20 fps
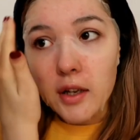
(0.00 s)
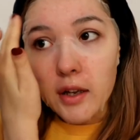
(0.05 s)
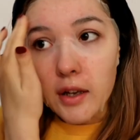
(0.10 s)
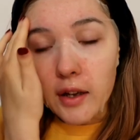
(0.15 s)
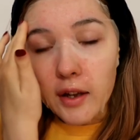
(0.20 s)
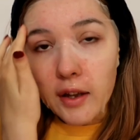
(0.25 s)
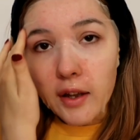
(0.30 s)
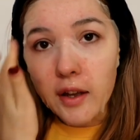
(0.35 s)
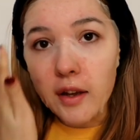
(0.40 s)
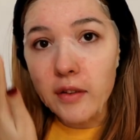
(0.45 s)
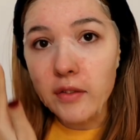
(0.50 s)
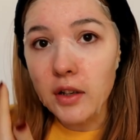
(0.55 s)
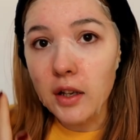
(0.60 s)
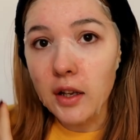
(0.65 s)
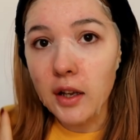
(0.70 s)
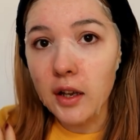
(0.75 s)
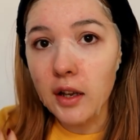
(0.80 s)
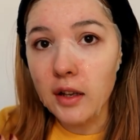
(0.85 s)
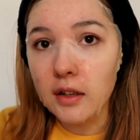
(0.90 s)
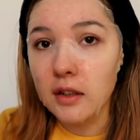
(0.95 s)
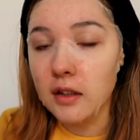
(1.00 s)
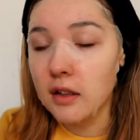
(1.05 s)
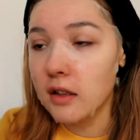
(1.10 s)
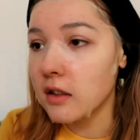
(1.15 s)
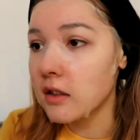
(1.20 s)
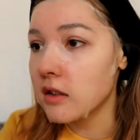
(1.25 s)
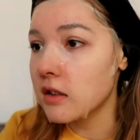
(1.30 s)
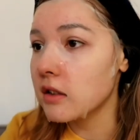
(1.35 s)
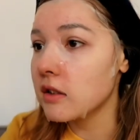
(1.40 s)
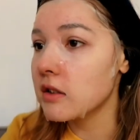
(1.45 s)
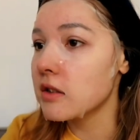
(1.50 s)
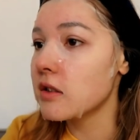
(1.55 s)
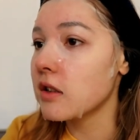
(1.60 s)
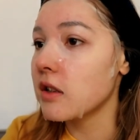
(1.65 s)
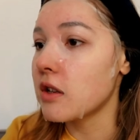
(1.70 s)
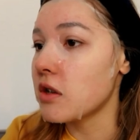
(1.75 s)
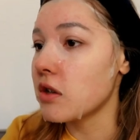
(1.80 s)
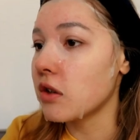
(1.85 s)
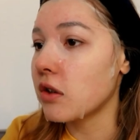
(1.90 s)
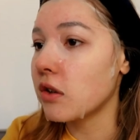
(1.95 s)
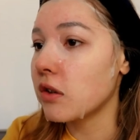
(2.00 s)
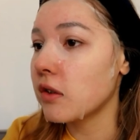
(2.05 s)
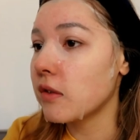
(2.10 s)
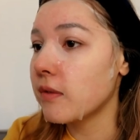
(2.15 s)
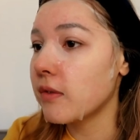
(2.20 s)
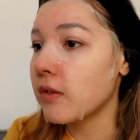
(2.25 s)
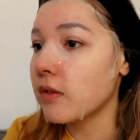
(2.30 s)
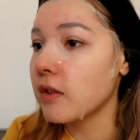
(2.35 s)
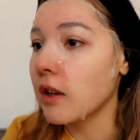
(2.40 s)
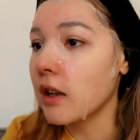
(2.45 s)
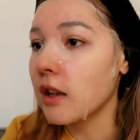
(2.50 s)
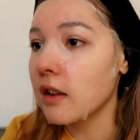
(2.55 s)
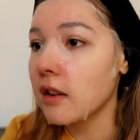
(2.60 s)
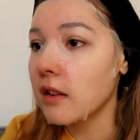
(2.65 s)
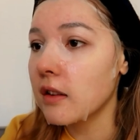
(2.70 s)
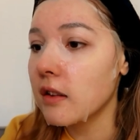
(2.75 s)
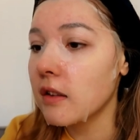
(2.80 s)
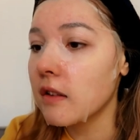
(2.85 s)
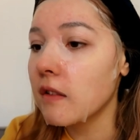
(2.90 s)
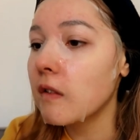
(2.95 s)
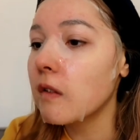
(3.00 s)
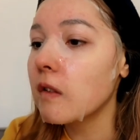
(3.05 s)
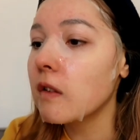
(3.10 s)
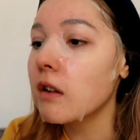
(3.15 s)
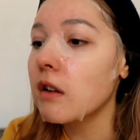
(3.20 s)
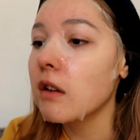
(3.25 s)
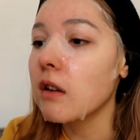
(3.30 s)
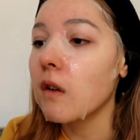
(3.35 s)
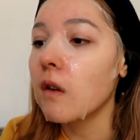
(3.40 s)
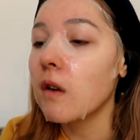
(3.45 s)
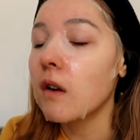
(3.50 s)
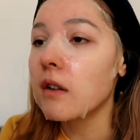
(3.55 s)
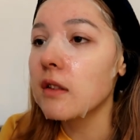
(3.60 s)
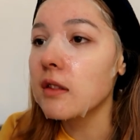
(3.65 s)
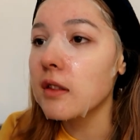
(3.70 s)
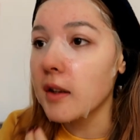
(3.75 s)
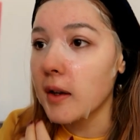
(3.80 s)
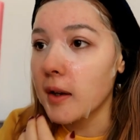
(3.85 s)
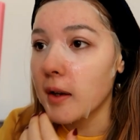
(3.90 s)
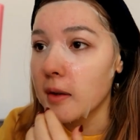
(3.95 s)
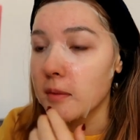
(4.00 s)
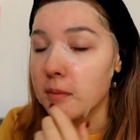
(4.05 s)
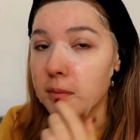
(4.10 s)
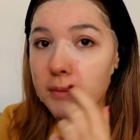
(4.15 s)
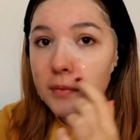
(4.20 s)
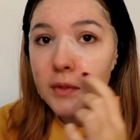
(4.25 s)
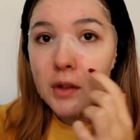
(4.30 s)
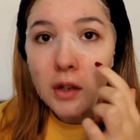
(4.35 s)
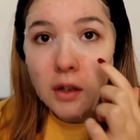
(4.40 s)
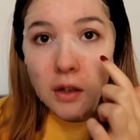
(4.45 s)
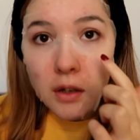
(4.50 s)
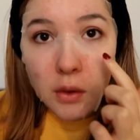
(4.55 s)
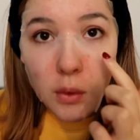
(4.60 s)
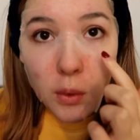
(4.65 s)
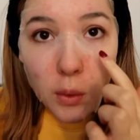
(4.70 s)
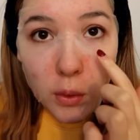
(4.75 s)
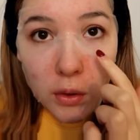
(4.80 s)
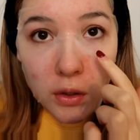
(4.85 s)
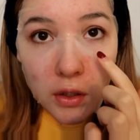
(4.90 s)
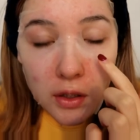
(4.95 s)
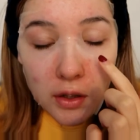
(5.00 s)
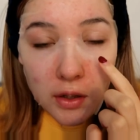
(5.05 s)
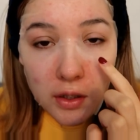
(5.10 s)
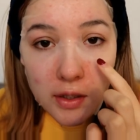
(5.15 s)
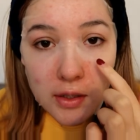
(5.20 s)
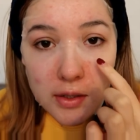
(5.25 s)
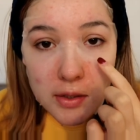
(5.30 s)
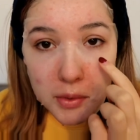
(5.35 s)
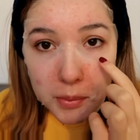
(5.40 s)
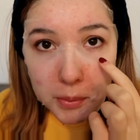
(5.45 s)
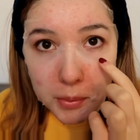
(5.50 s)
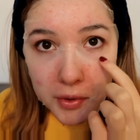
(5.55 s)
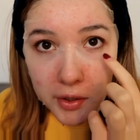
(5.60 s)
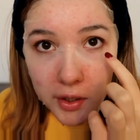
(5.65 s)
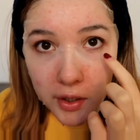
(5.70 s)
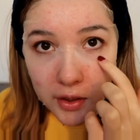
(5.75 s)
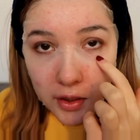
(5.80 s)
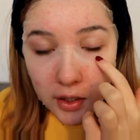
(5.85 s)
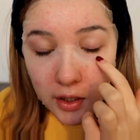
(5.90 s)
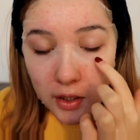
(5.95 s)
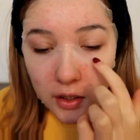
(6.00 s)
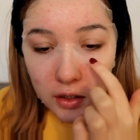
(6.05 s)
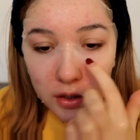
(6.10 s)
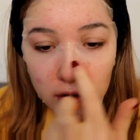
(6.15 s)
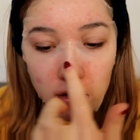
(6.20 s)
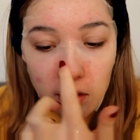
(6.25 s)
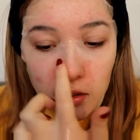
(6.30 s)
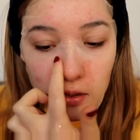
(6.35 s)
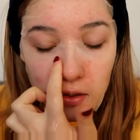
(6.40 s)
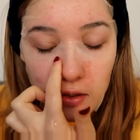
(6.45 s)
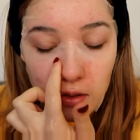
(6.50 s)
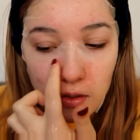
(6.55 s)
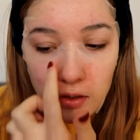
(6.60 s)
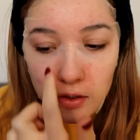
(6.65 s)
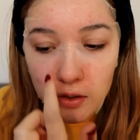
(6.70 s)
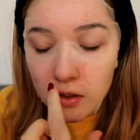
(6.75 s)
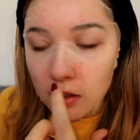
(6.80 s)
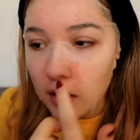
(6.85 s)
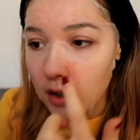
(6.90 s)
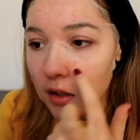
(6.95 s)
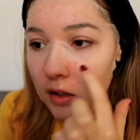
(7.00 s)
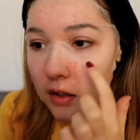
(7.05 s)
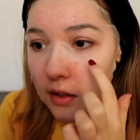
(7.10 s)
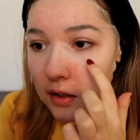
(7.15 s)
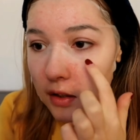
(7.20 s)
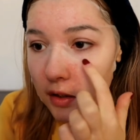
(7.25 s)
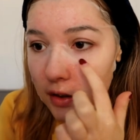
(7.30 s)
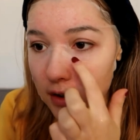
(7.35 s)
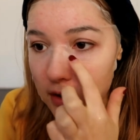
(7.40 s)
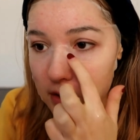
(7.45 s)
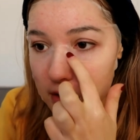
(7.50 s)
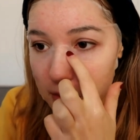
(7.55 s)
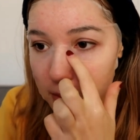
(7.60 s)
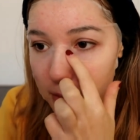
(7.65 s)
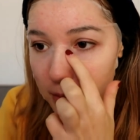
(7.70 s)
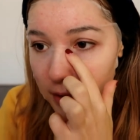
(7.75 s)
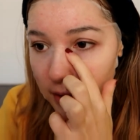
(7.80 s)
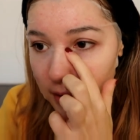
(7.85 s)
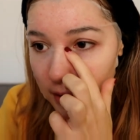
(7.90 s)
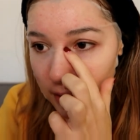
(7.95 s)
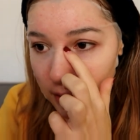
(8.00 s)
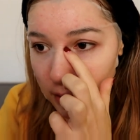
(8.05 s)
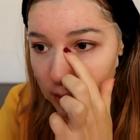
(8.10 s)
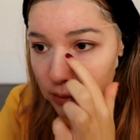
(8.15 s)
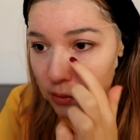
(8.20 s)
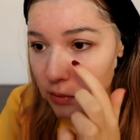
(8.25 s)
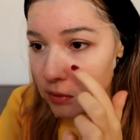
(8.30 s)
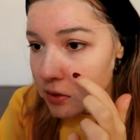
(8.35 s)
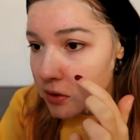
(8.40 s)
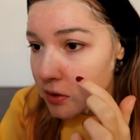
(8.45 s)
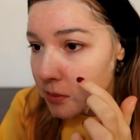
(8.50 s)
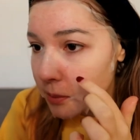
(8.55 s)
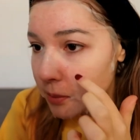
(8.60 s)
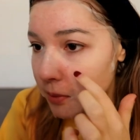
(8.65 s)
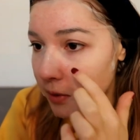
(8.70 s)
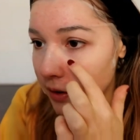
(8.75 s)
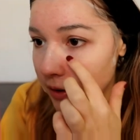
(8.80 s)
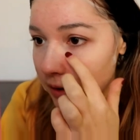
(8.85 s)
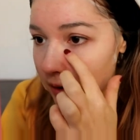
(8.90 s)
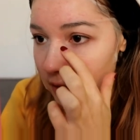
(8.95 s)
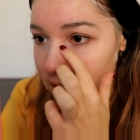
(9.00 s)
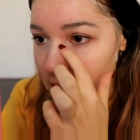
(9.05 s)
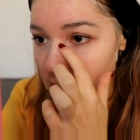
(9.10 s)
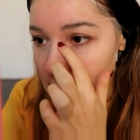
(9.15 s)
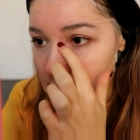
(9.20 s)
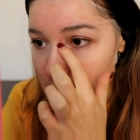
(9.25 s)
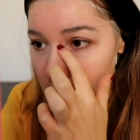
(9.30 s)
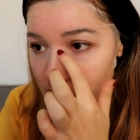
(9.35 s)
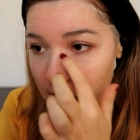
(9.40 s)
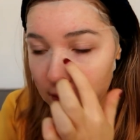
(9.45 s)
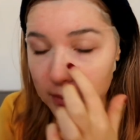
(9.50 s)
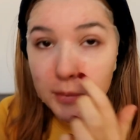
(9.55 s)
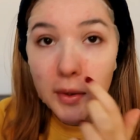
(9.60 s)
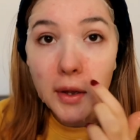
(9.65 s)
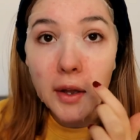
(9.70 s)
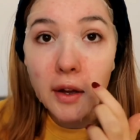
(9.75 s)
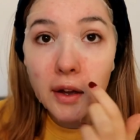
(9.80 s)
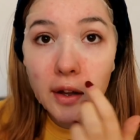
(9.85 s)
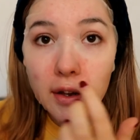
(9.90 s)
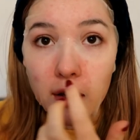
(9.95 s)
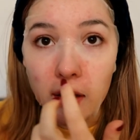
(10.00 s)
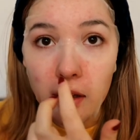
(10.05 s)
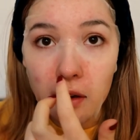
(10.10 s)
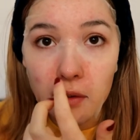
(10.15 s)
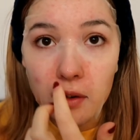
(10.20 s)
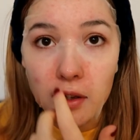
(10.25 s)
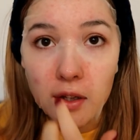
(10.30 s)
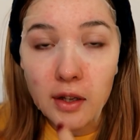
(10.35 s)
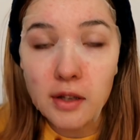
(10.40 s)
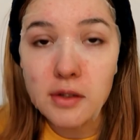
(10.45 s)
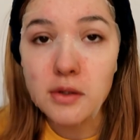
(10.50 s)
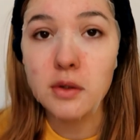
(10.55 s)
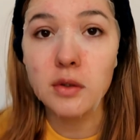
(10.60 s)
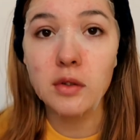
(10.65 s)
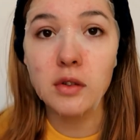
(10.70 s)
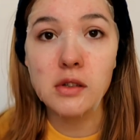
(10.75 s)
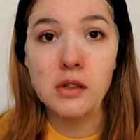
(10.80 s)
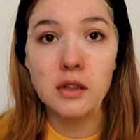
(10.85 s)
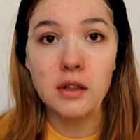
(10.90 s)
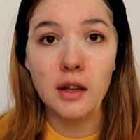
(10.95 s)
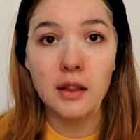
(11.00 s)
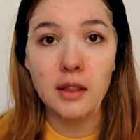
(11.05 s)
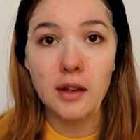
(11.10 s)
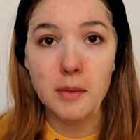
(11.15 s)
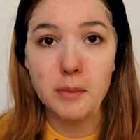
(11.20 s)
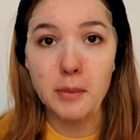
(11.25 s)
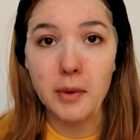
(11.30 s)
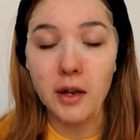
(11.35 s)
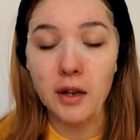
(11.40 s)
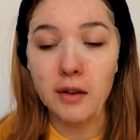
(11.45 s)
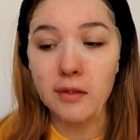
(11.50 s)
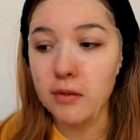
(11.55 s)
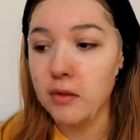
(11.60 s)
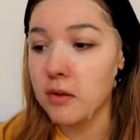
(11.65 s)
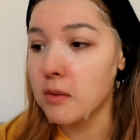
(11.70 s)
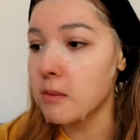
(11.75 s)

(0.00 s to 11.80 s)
I haven't had such a good fit in a long time. Only this part here is a bit loose, but that's around my eye area, so it's not that bad for